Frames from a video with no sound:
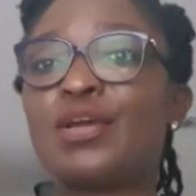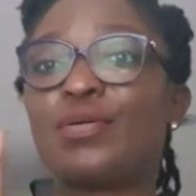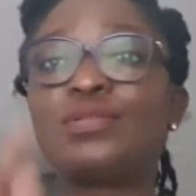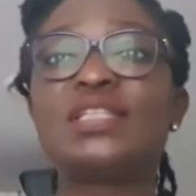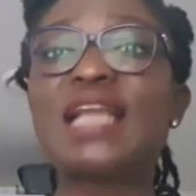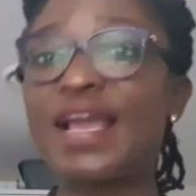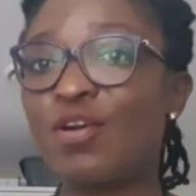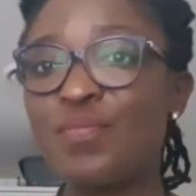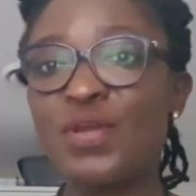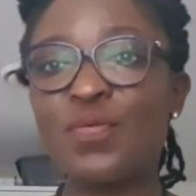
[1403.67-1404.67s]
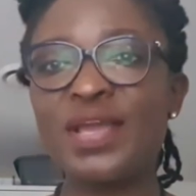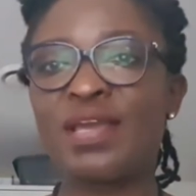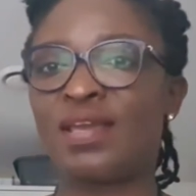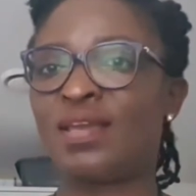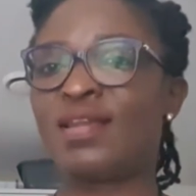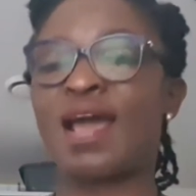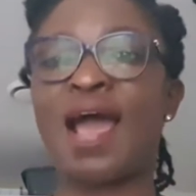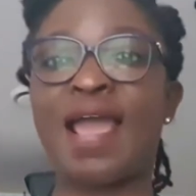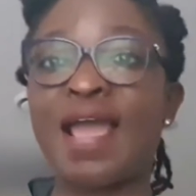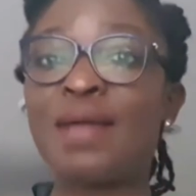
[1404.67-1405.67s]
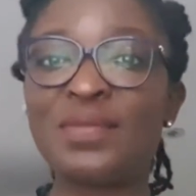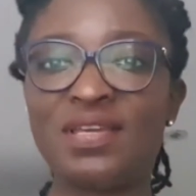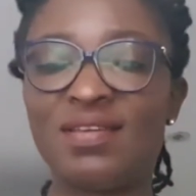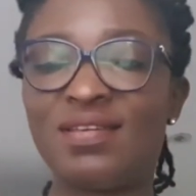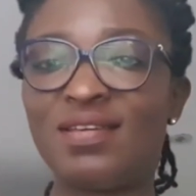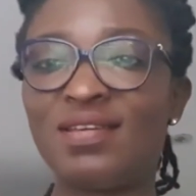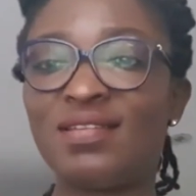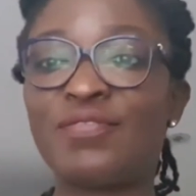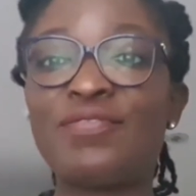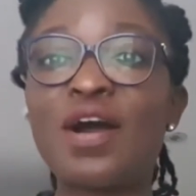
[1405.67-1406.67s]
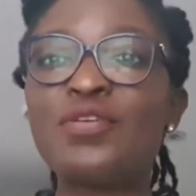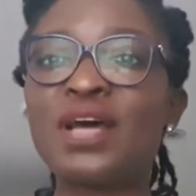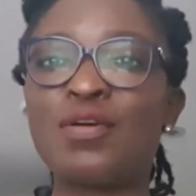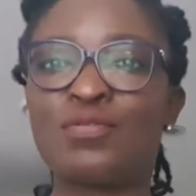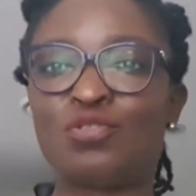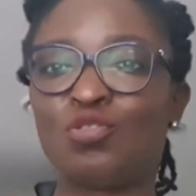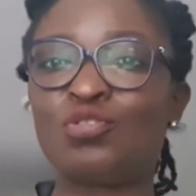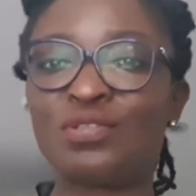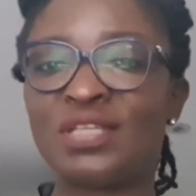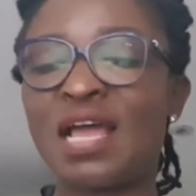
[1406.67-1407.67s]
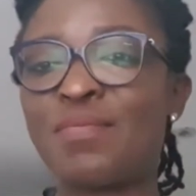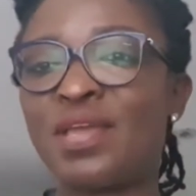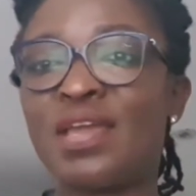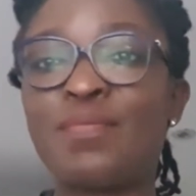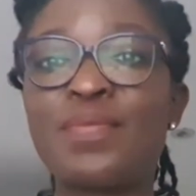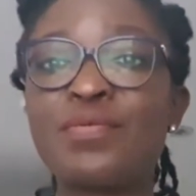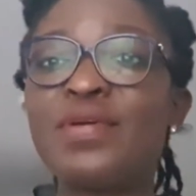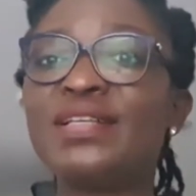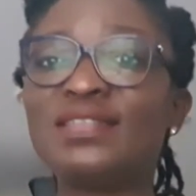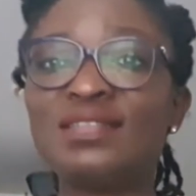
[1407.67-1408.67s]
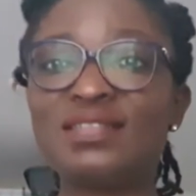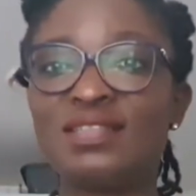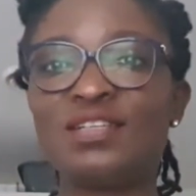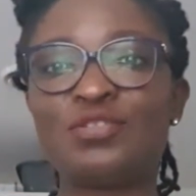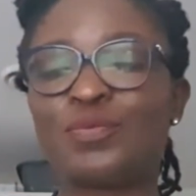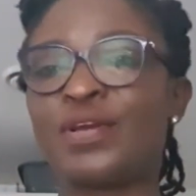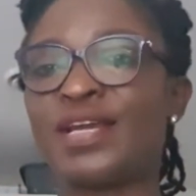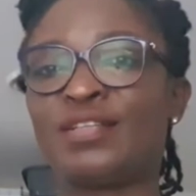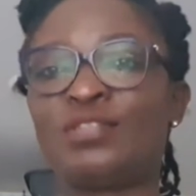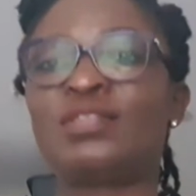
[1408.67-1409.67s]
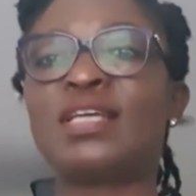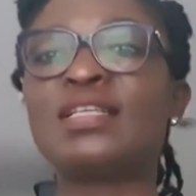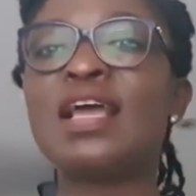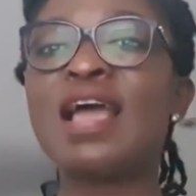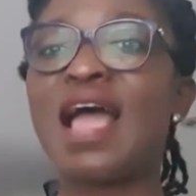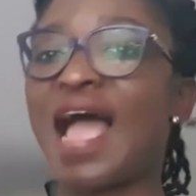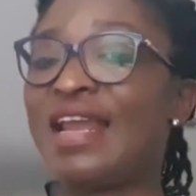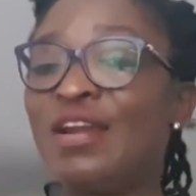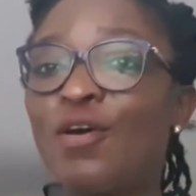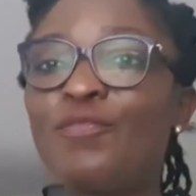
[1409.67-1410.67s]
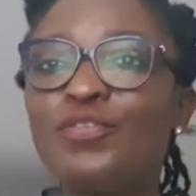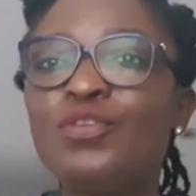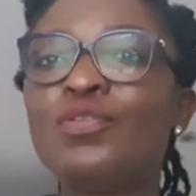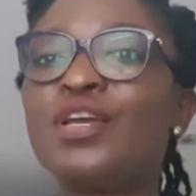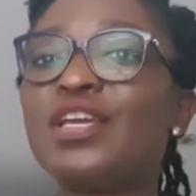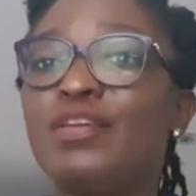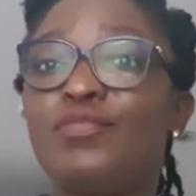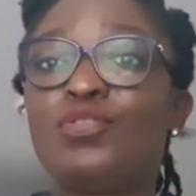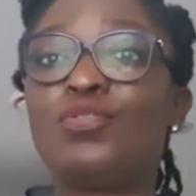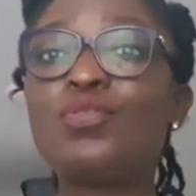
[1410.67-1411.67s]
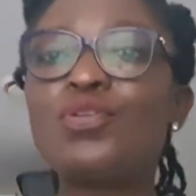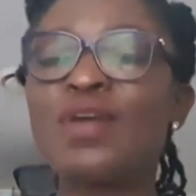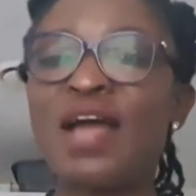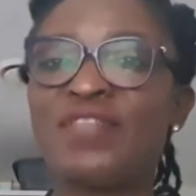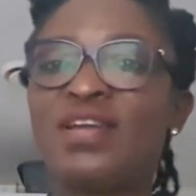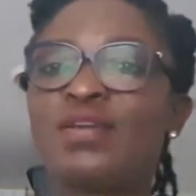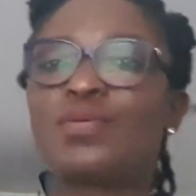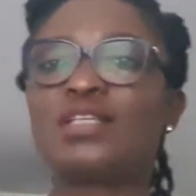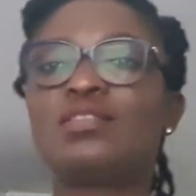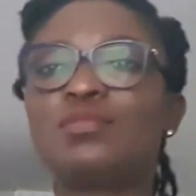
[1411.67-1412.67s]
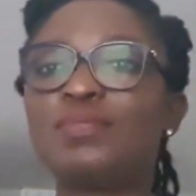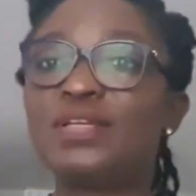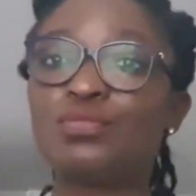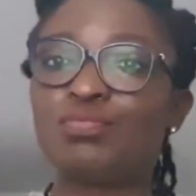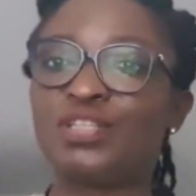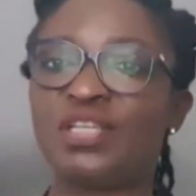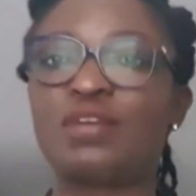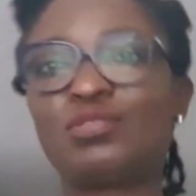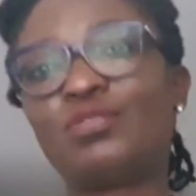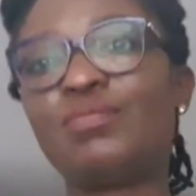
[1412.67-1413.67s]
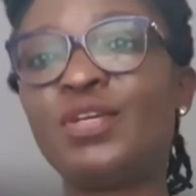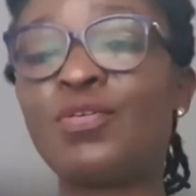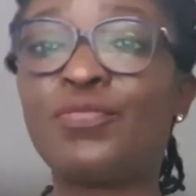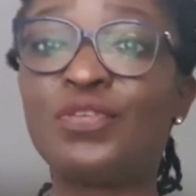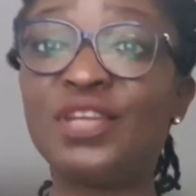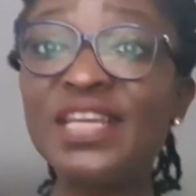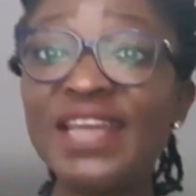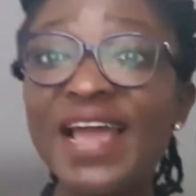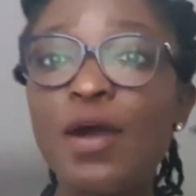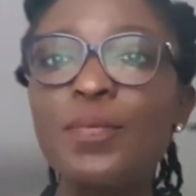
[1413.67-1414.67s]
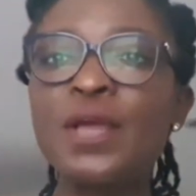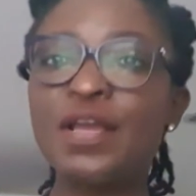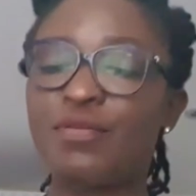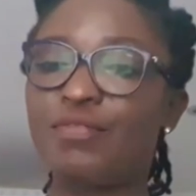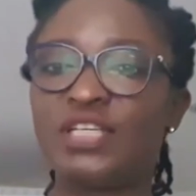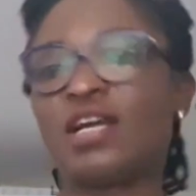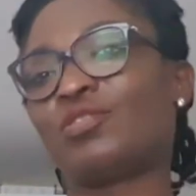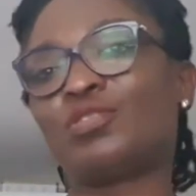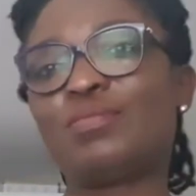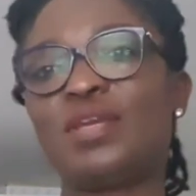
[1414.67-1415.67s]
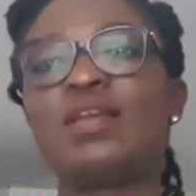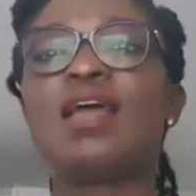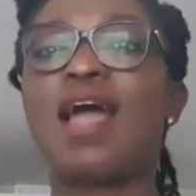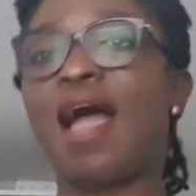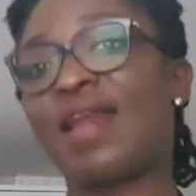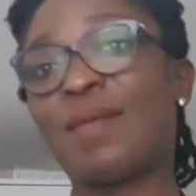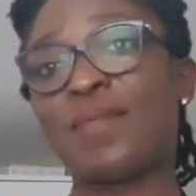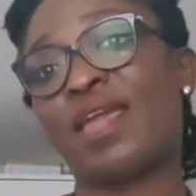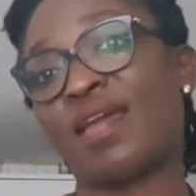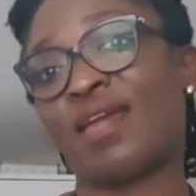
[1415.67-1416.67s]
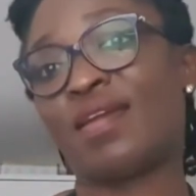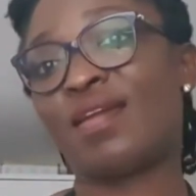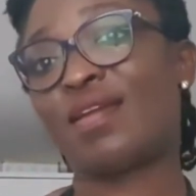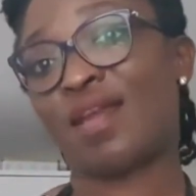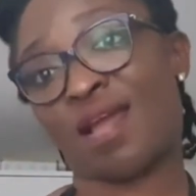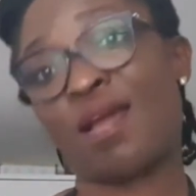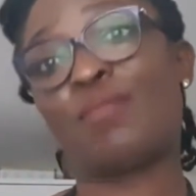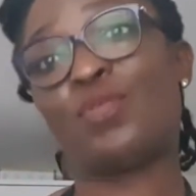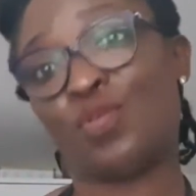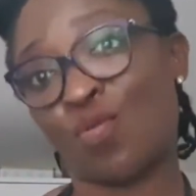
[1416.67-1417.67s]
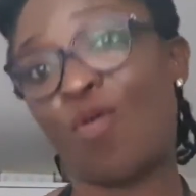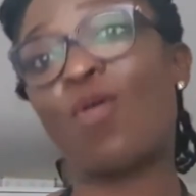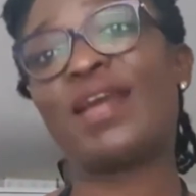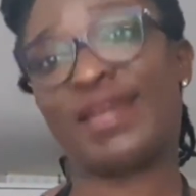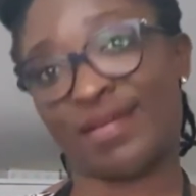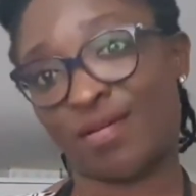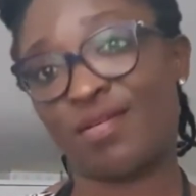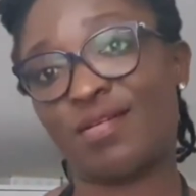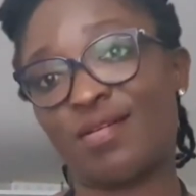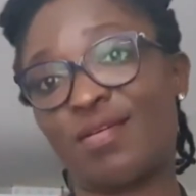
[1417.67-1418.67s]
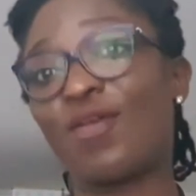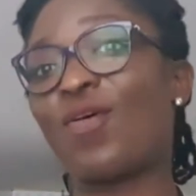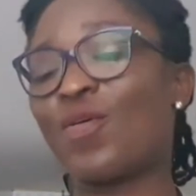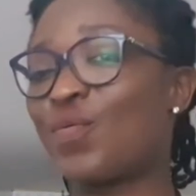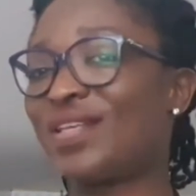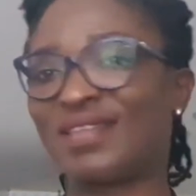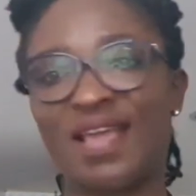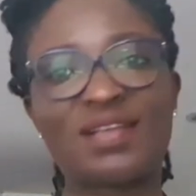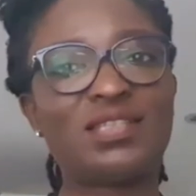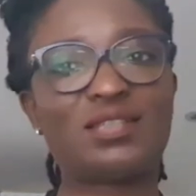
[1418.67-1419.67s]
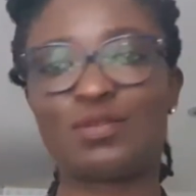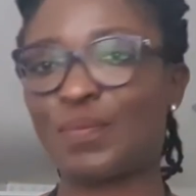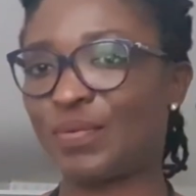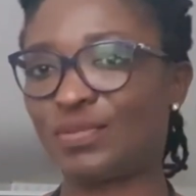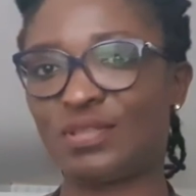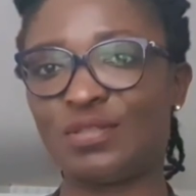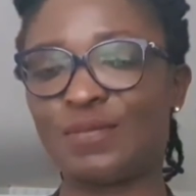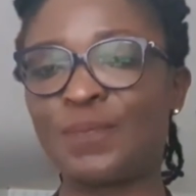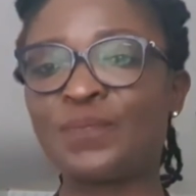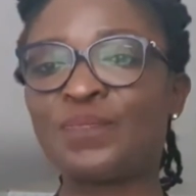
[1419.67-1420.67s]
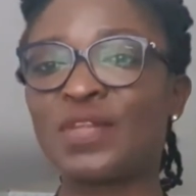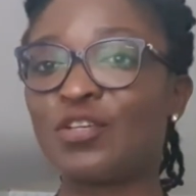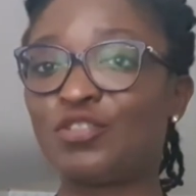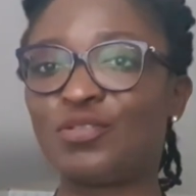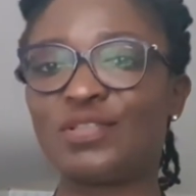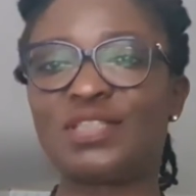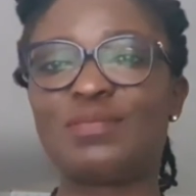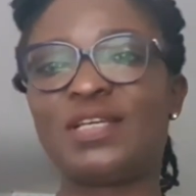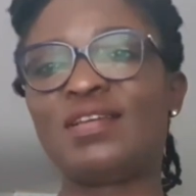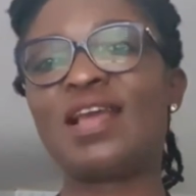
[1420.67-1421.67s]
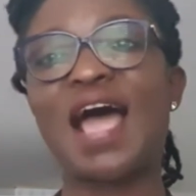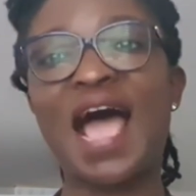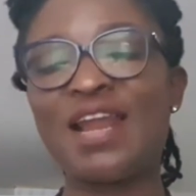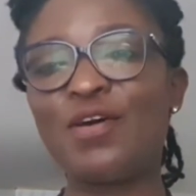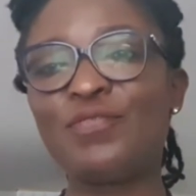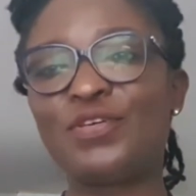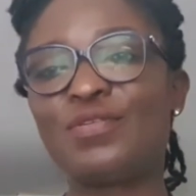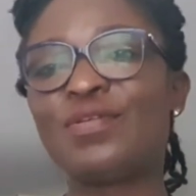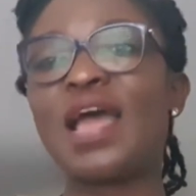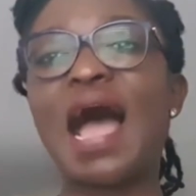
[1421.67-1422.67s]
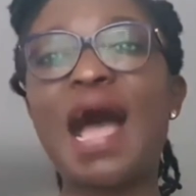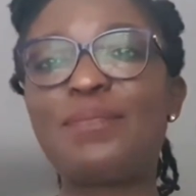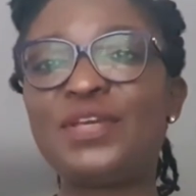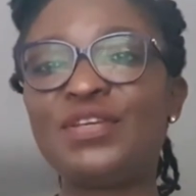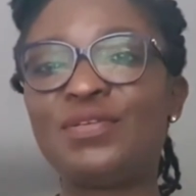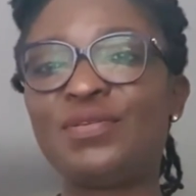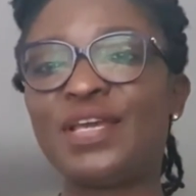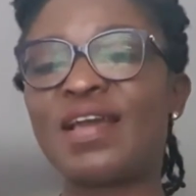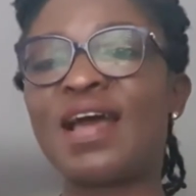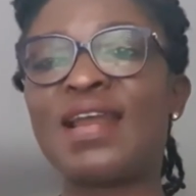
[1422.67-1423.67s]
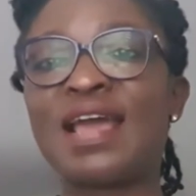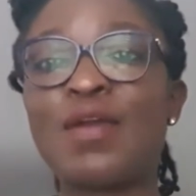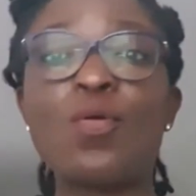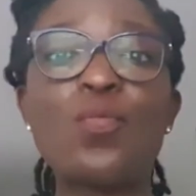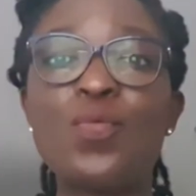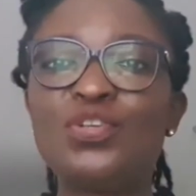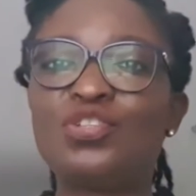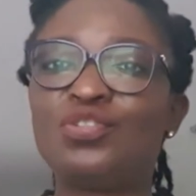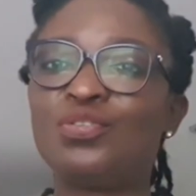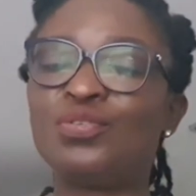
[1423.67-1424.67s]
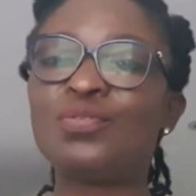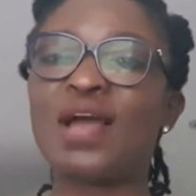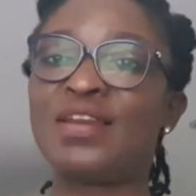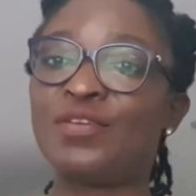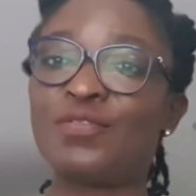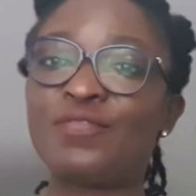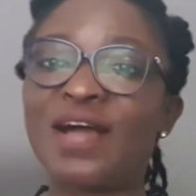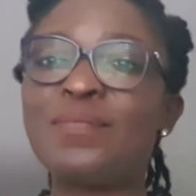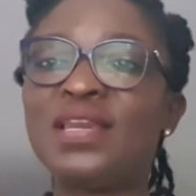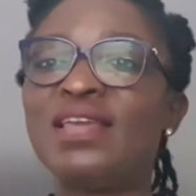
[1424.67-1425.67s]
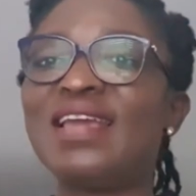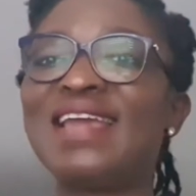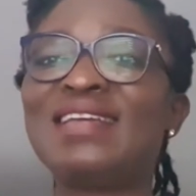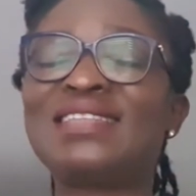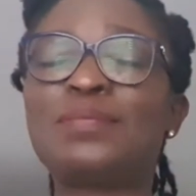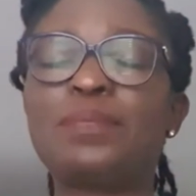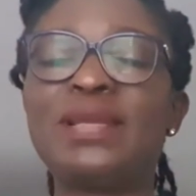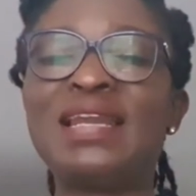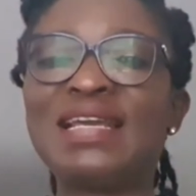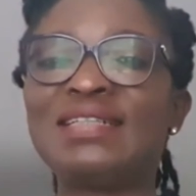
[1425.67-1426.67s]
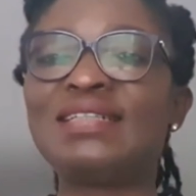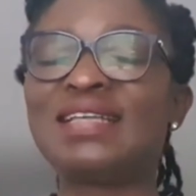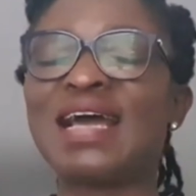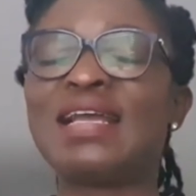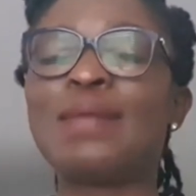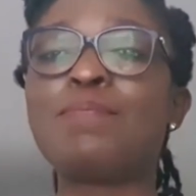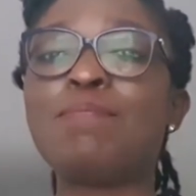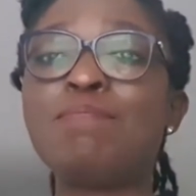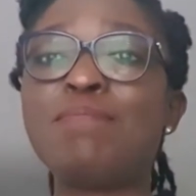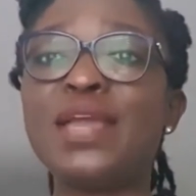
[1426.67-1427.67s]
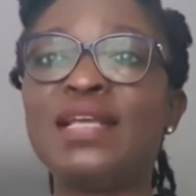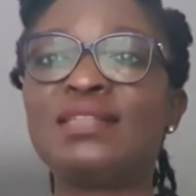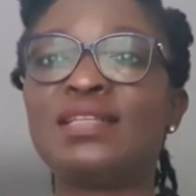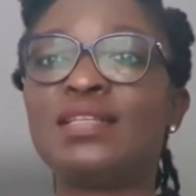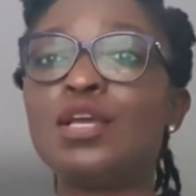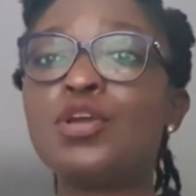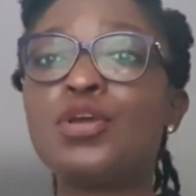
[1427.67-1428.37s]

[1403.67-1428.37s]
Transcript: Until I come your way again, I am Kiki, the founder of Joshua's Army, a parenting teenage boy enthusiast. I love you. If you know you have any question, please reach out to me. Or if you need help, reach out to me, and I'm here. I'm your girl, always here to support you. Trust me. I love you. Happy New Year, and I wish you and your family a splendid and amazing